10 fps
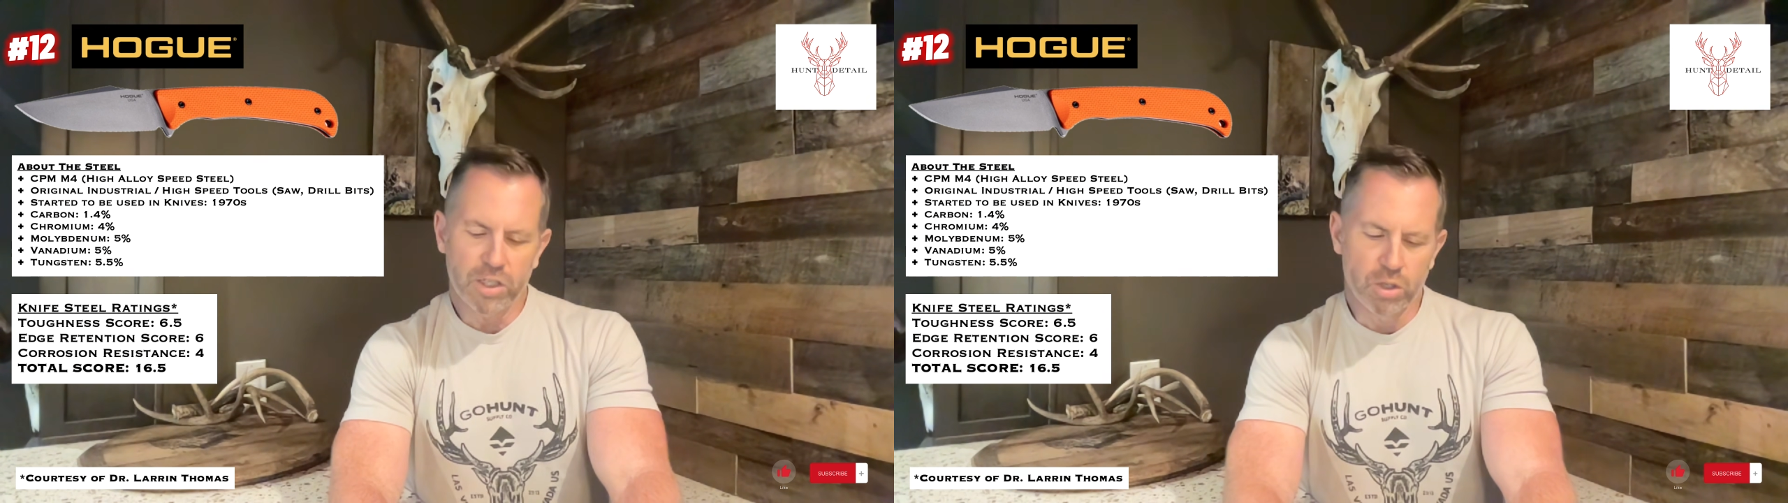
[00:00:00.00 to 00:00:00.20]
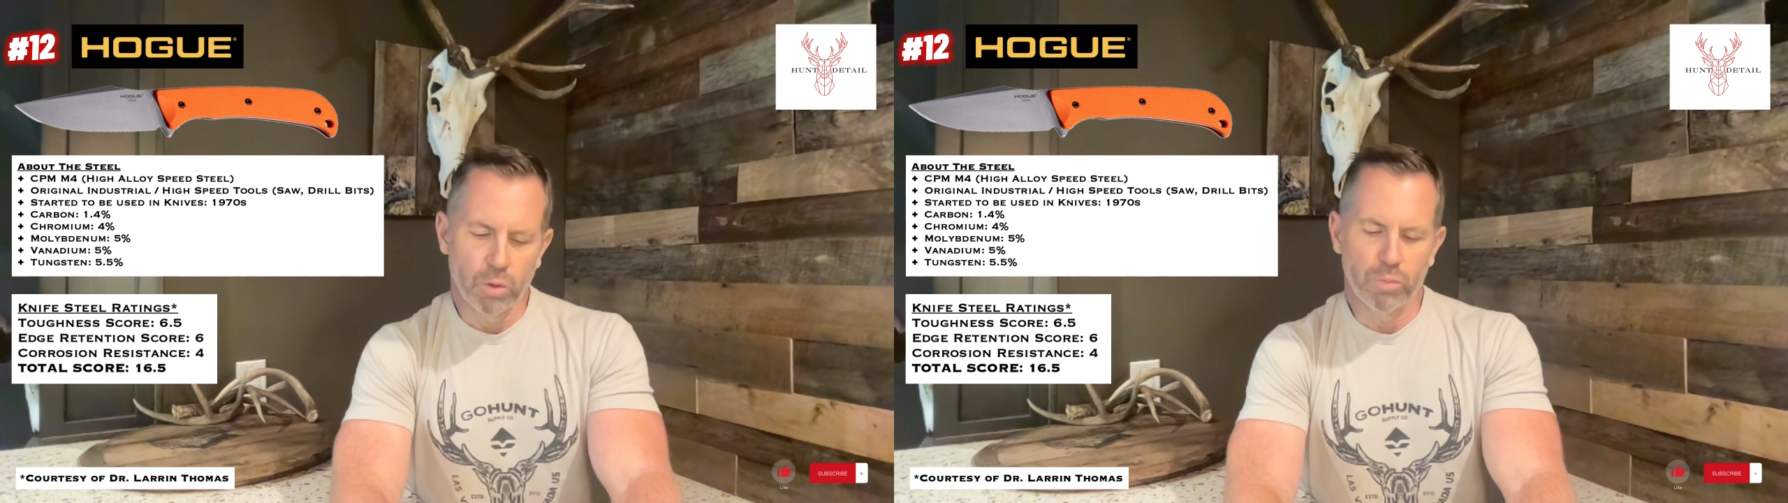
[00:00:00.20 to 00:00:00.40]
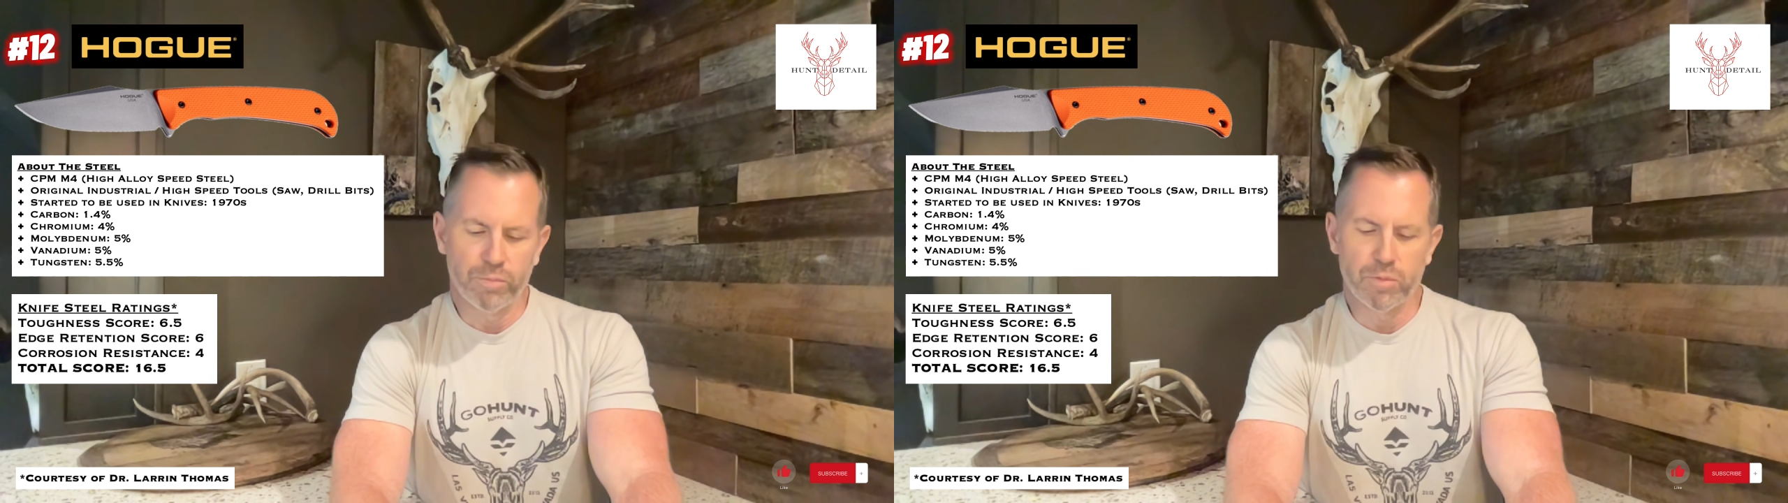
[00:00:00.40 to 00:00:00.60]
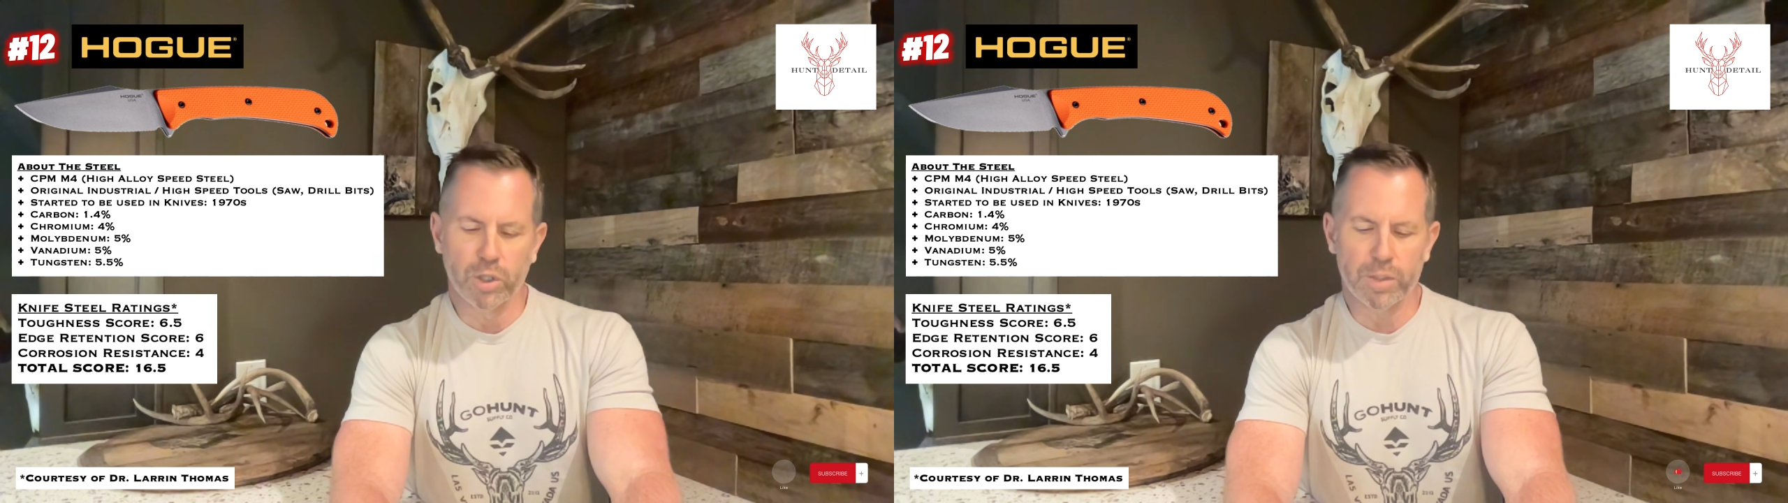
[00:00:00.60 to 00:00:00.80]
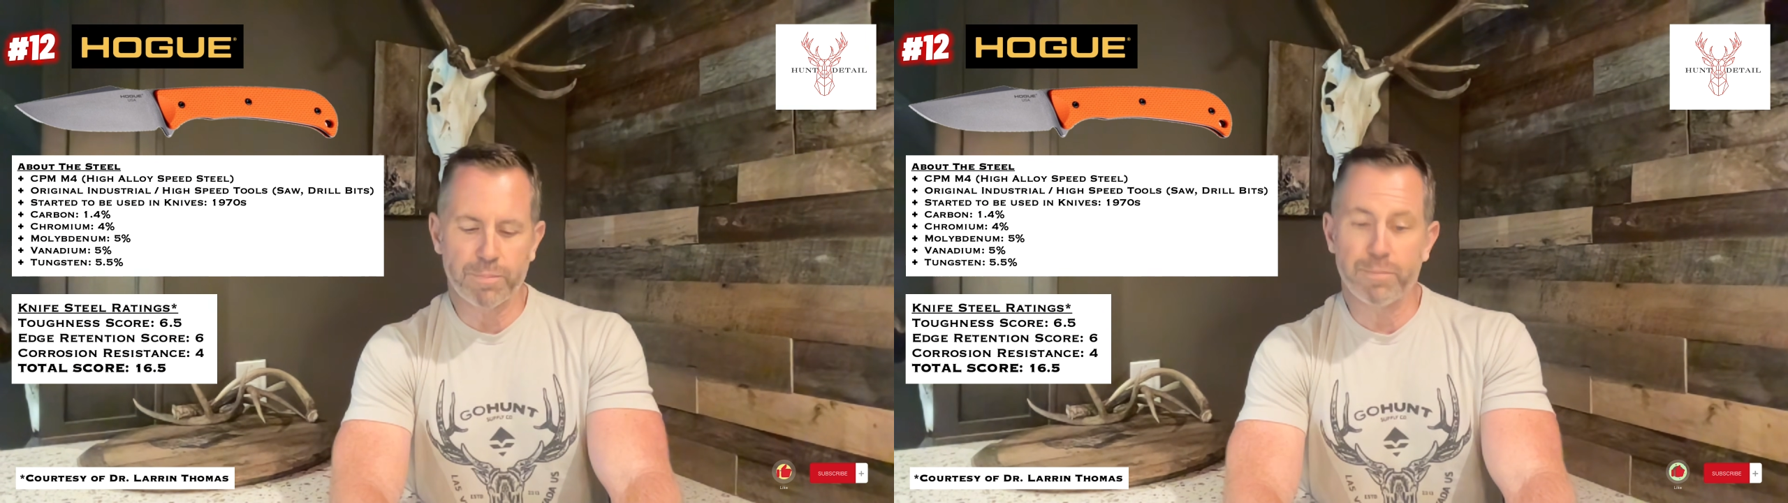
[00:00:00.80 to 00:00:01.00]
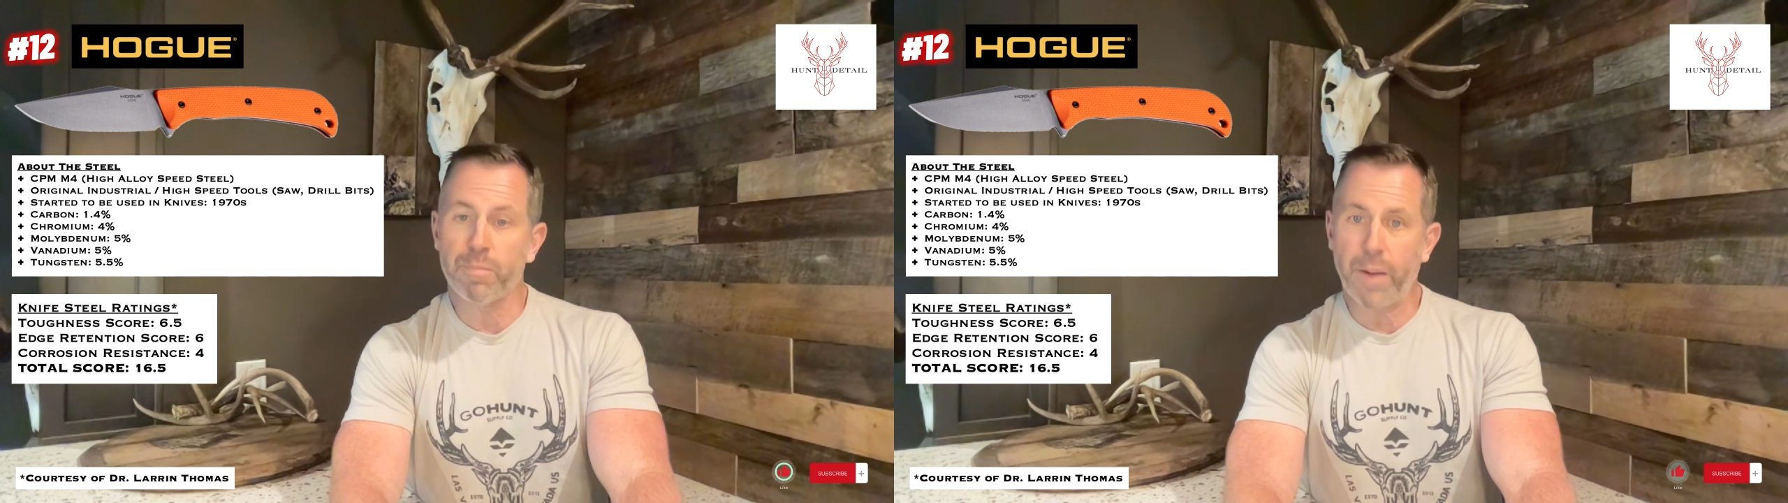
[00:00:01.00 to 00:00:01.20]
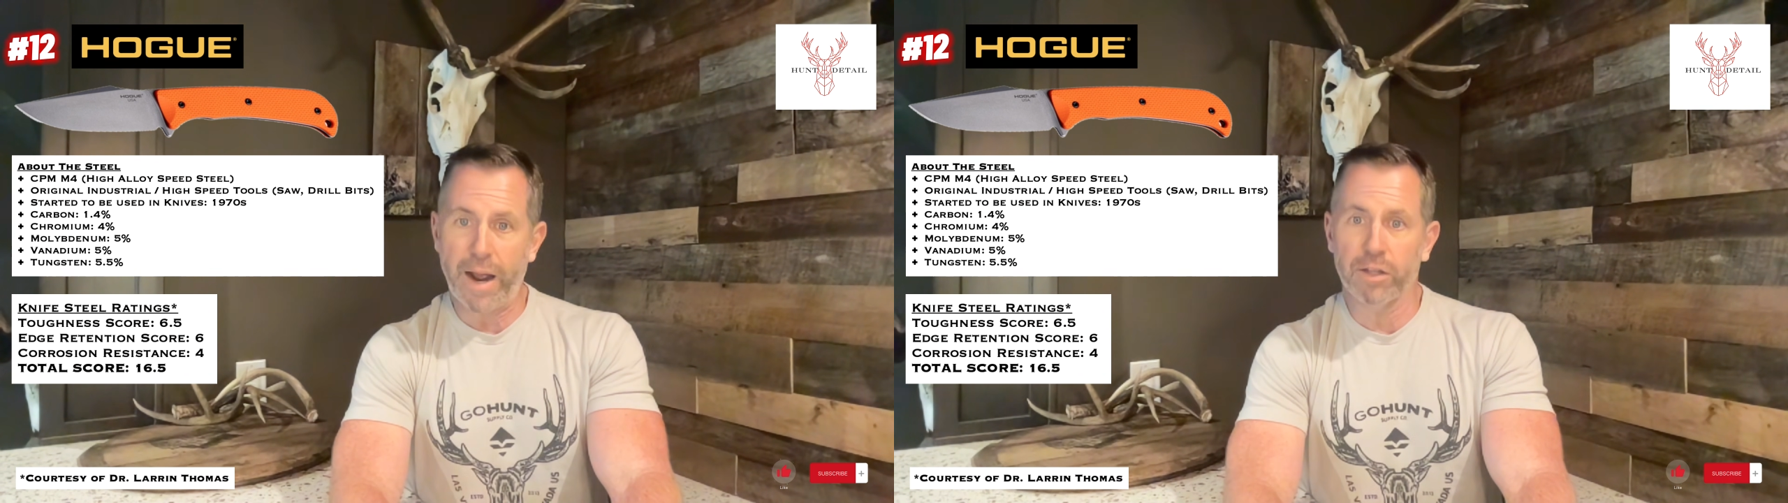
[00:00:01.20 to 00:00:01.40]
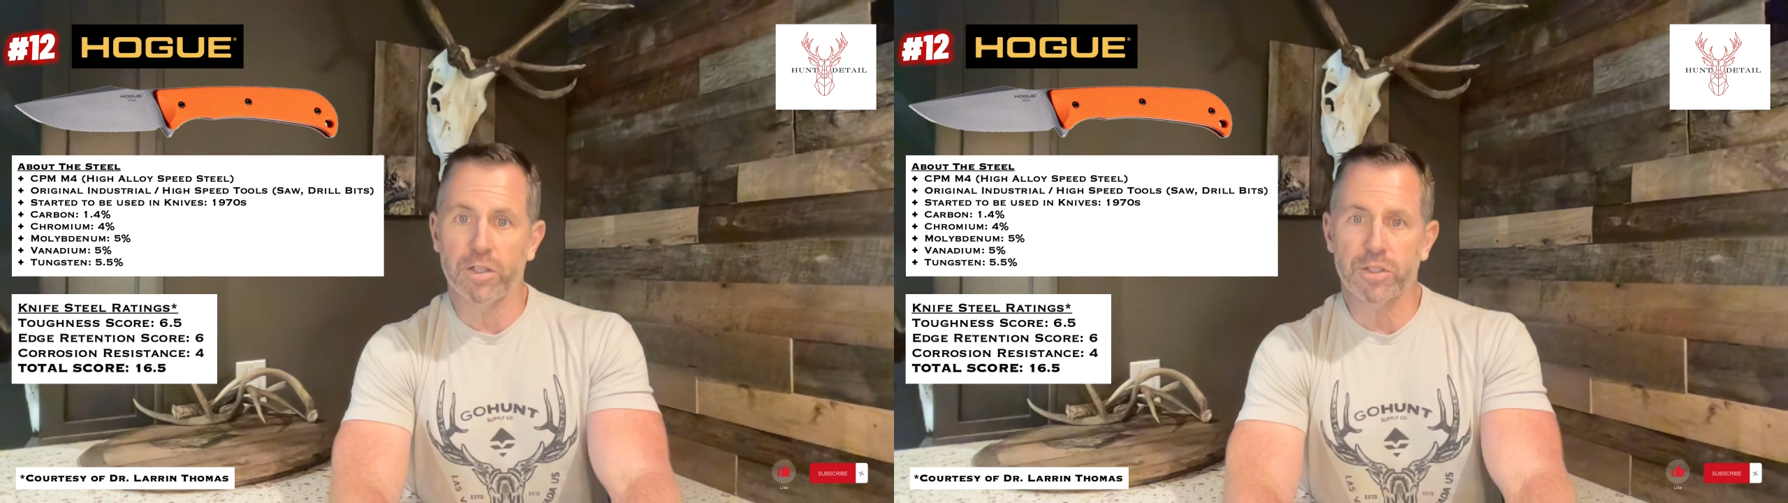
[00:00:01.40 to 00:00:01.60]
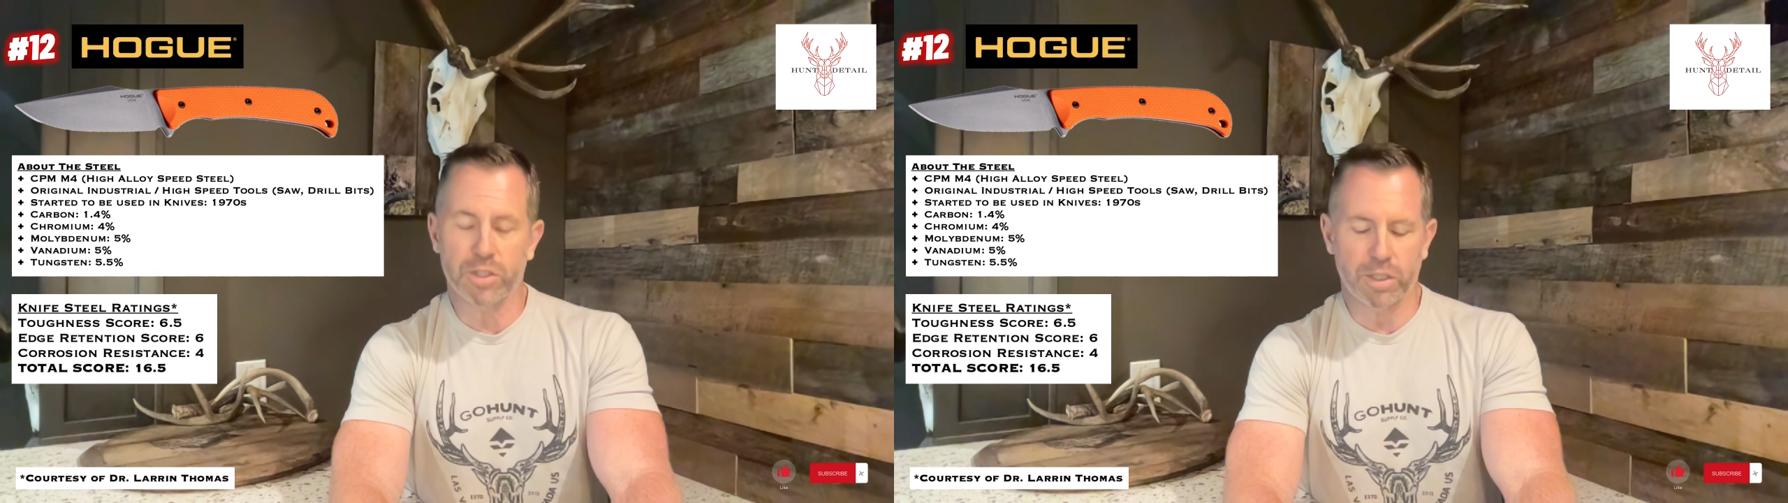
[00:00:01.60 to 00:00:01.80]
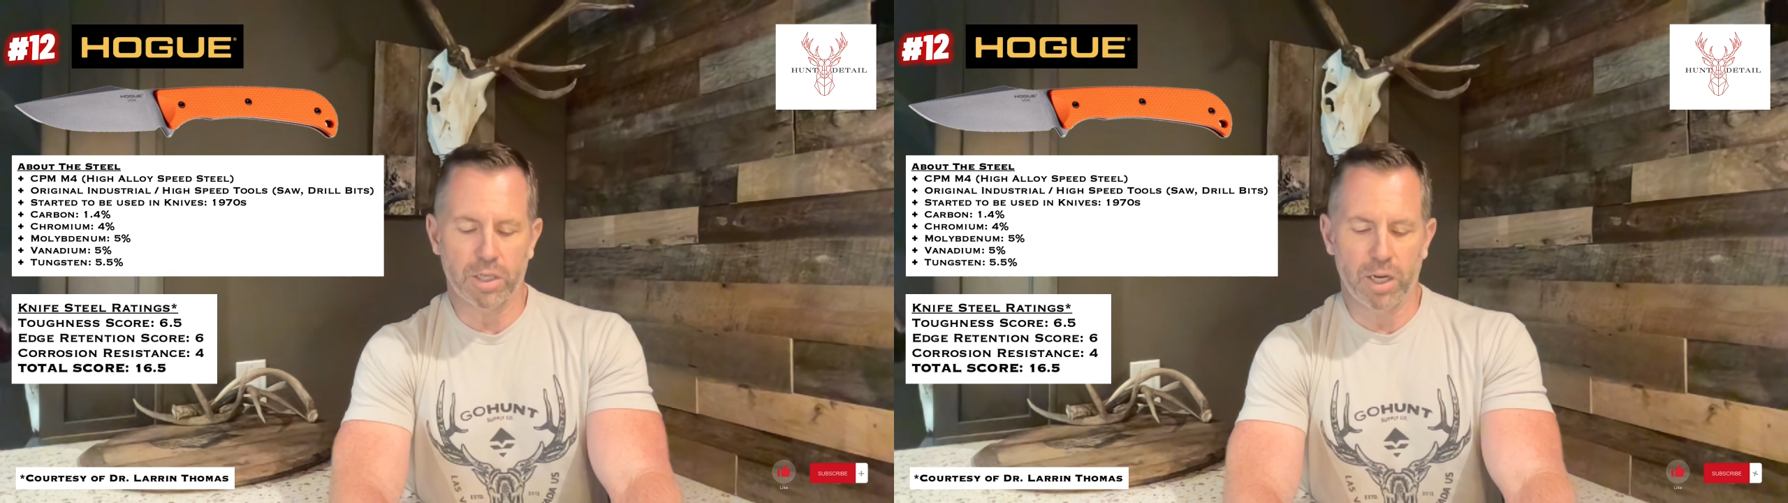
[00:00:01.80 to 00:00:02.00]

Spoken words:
So really balanced